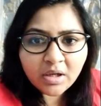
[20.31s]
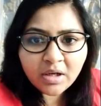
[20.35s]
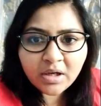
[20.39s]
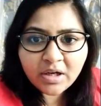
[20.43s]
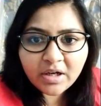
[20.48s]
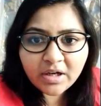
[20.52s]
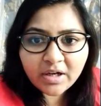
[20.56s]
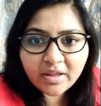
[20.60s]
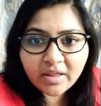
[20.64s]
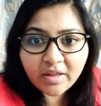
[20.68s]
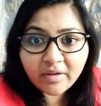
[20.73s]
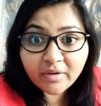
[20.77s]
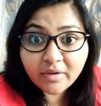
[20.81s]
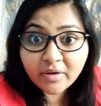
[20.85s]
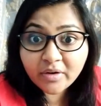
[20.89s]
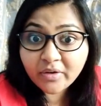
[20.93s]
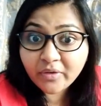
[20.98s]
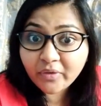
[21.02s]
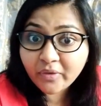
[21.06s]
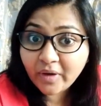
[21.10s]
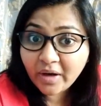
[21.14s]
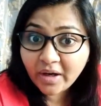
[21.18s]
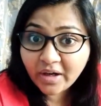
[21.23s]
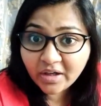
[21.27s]
It is a
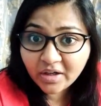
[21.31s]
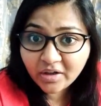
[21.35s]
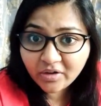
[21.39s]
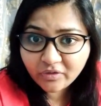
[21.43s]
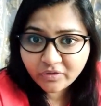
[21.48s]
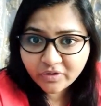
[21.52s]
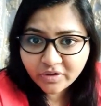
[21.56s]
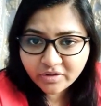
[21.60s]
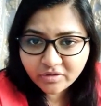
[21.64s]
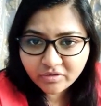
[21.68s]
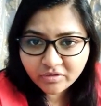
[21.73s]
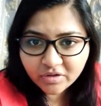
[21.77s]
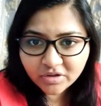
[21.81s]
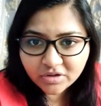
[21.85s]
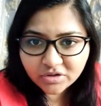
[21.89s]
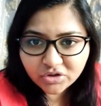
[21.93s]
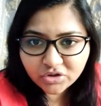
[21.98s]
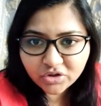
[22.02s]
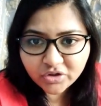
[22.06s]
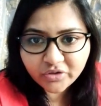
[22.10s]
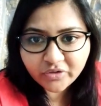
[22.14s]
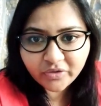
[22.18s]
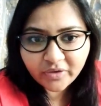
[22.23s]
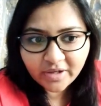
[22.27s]
great infrastructure,
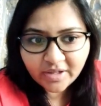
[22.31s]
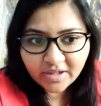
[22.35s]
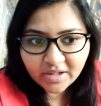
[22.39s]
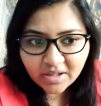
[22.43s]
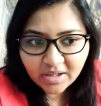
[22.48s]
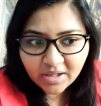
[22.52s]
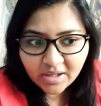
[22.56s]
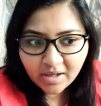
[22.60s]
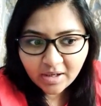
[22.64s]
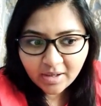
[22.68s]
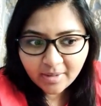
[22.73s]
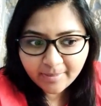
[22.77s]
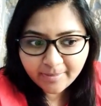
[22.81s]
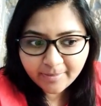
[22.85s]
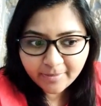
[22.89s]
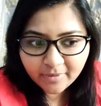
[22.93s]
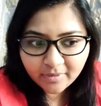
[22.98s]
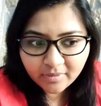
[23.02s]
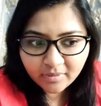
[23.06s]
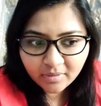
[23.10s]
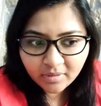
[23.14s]
great labs.